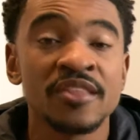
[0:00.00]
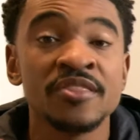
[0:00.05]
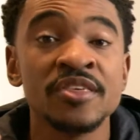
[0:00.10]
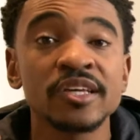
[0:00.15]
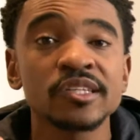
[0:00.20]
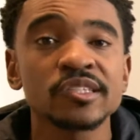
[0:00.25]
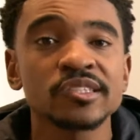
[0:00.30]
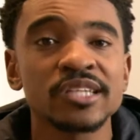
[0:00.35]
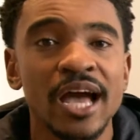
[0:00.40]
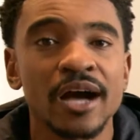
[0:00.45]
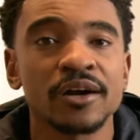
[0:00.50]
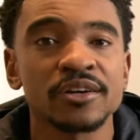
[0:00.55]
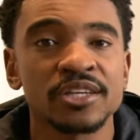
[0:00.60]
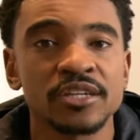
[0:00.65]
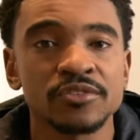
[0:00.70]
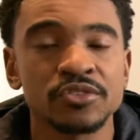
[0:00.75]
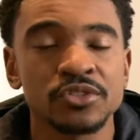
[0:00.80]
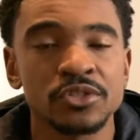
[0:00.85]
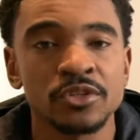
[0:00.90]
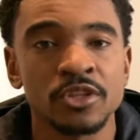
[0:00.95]
this now
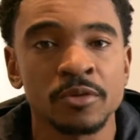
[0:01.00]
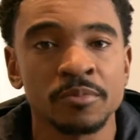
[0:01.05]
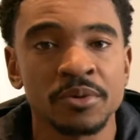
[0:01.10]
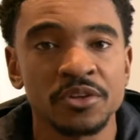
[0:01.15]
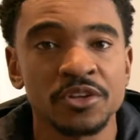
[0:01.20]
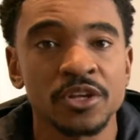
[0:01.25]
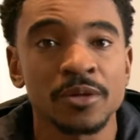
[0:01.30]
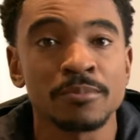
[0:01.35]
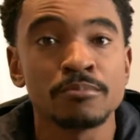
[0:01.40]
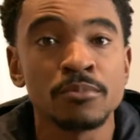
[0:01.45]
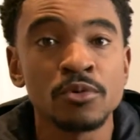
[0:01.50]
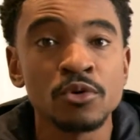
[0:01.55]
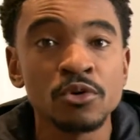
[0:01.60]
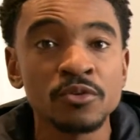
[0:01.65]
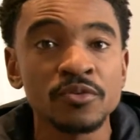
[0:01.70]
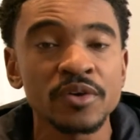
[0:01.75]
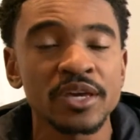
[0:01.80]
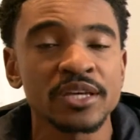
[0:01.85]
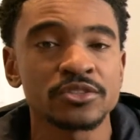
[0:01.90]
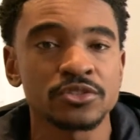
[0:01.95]
gives you the ability to
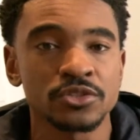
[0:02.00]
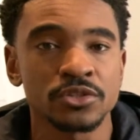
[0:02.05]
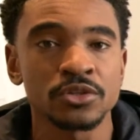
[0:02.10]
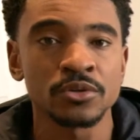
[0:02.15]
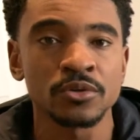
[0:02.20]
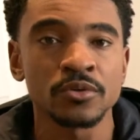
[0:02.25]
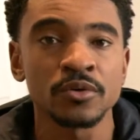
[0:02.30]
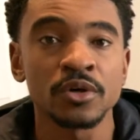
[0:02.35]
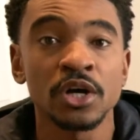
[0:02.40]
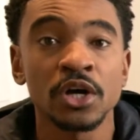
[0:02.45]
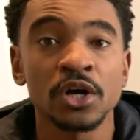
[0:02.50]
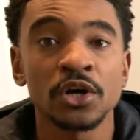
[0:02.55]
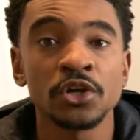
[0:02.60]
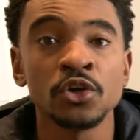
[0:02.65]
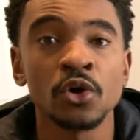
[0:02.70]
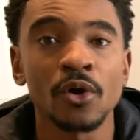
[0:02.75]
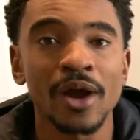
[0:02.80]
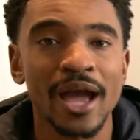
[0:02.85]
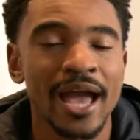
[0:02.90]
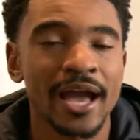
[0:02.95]
move into
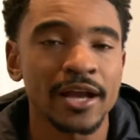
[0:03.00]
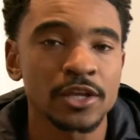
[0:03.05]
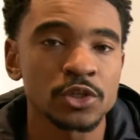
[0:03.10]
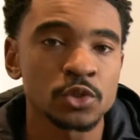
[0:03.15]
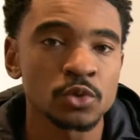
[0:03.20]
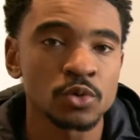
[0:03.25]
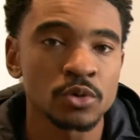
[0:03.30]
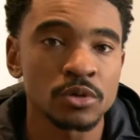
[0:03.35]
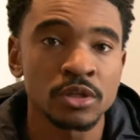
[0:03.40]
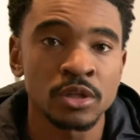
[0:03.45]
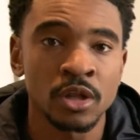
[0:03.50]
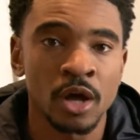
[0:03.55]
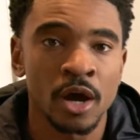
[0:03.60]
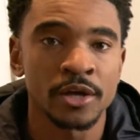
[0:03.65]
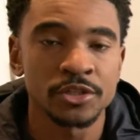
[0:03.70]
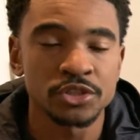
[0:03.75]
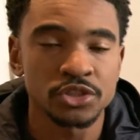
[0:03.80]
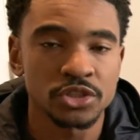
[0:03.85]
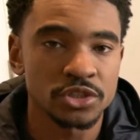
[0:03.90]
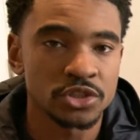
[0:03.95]
your actual
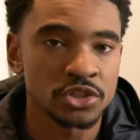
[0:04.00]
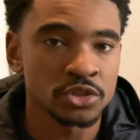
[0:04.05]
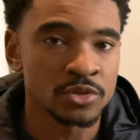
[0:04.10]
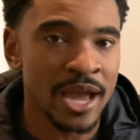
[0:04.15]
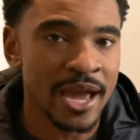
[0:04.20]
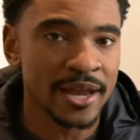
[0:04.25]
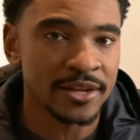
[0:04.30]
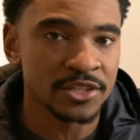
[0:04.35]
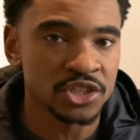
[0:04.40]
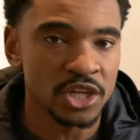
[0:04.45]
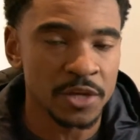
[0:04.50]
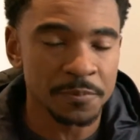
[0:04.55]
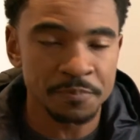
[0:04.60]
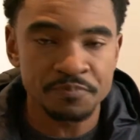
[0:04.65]
launch strategy,